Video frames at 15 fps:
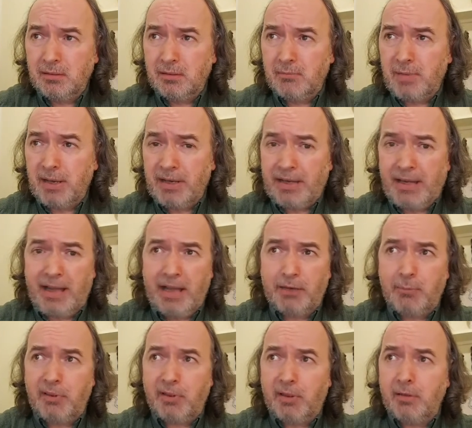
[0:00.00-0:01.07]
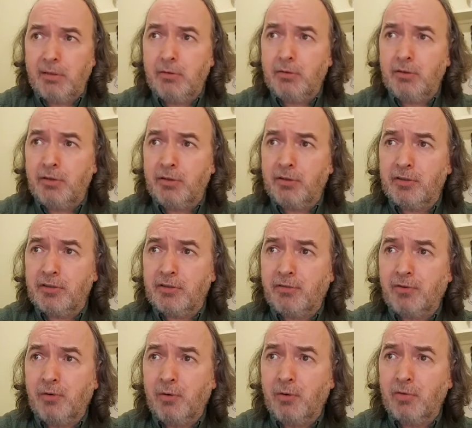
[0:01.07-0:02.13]
Though many had with ogres
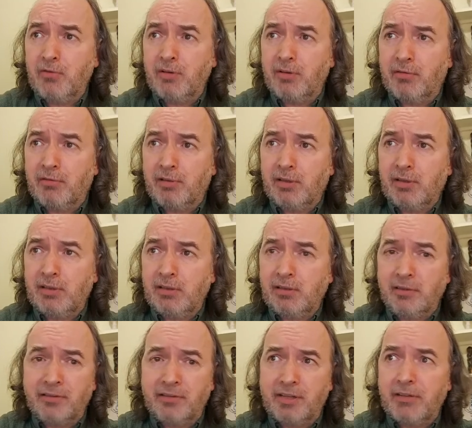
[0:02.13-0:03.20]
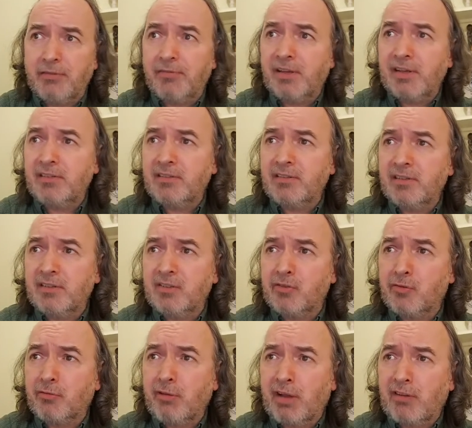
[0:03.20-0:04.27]
fought and trolls, their faces
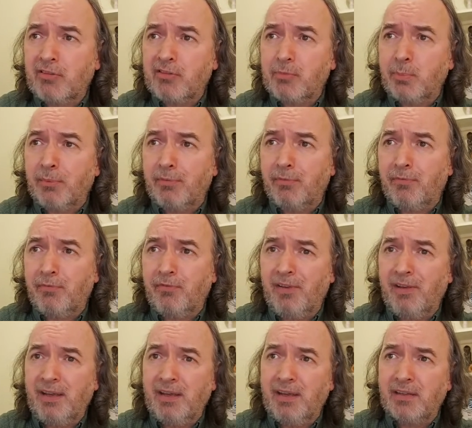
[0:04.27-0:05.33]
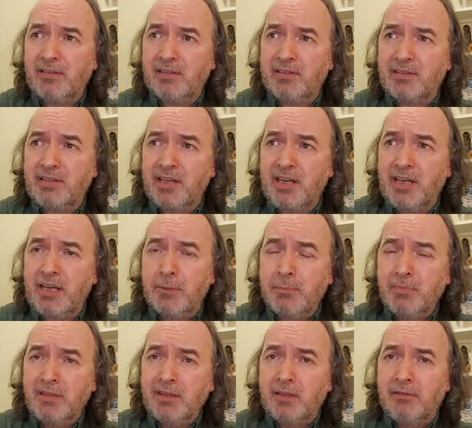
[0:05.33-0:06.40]
stretched with fear to see
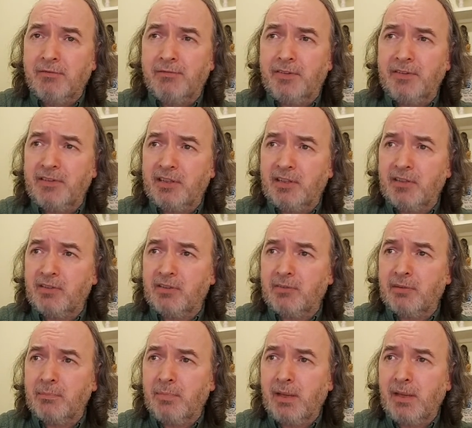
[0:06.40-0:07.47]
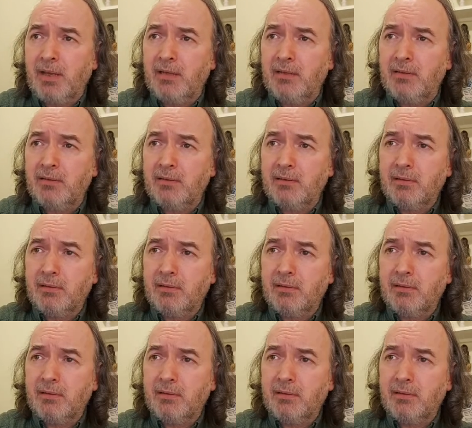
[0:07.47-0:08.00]
the visage of the maid,